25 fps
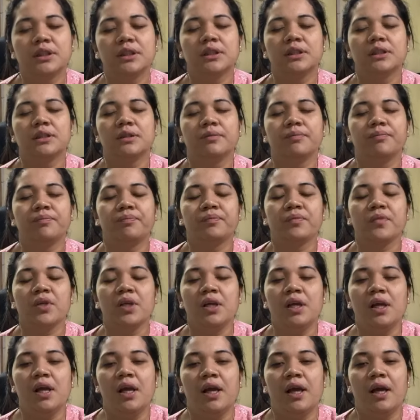Amen.
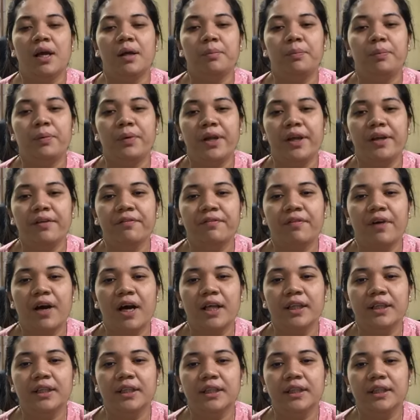I pray,
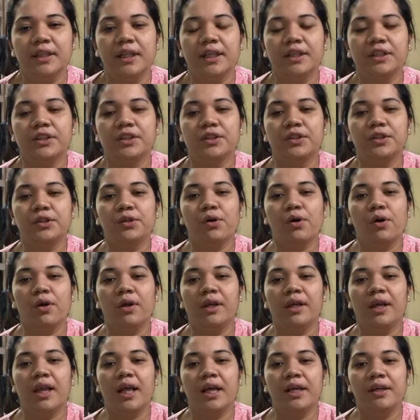Father, that your
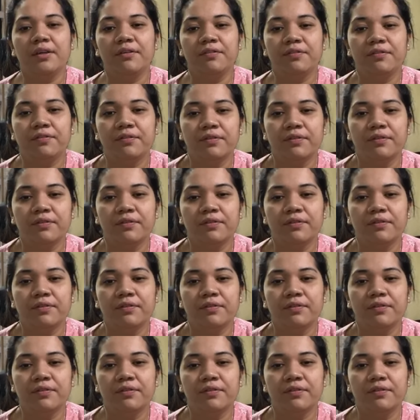life